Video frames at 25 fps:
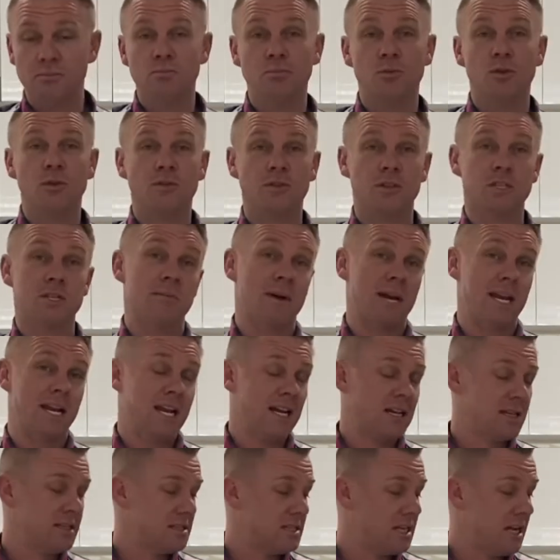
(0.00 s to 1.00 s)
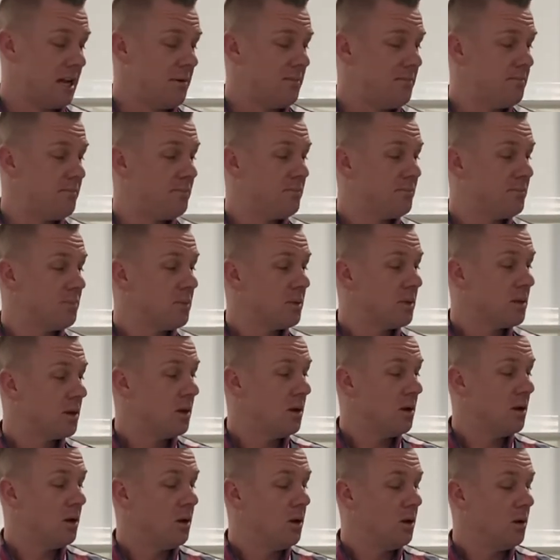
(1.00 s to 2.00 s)
move on to my next step,
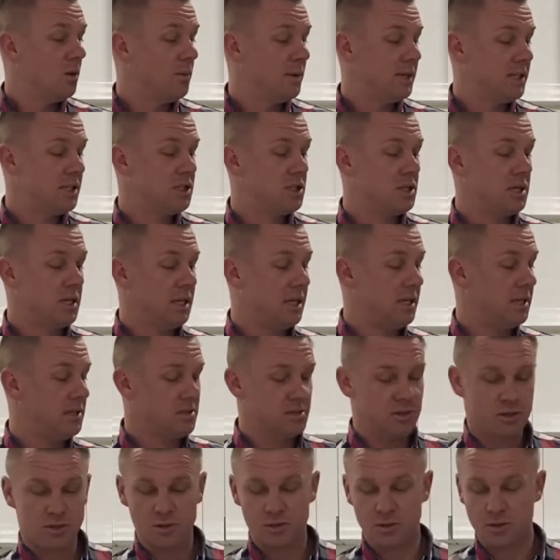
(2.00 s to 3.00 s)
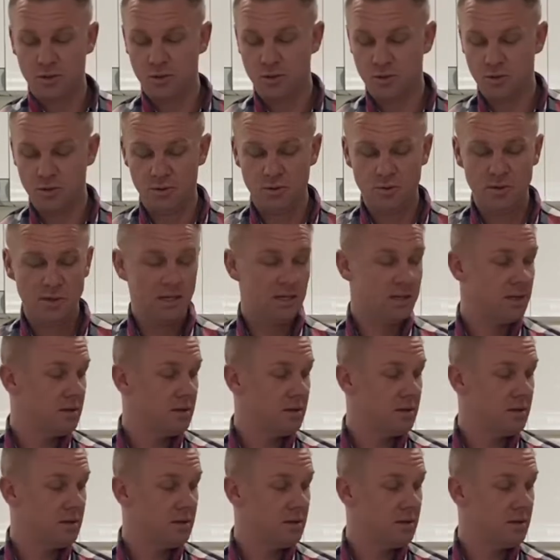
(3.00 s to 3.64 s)
which is to